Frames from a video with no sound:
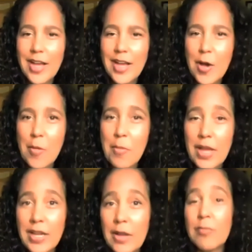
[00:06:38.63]
Um,
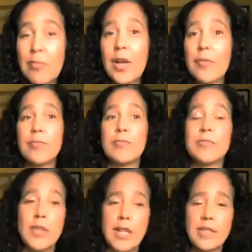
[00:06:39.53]
and I'm, I'm
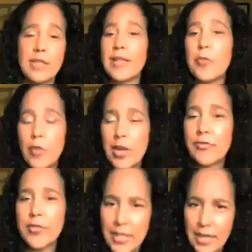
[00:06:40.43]
honestly, I'm
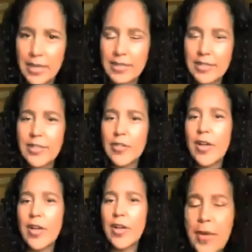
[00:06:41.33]
grateful that I can still
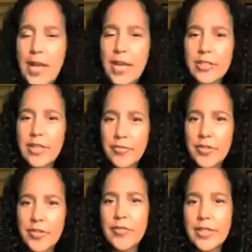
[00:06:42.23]
have that passion
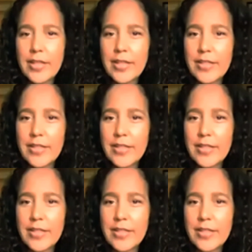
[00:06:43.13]
after everything.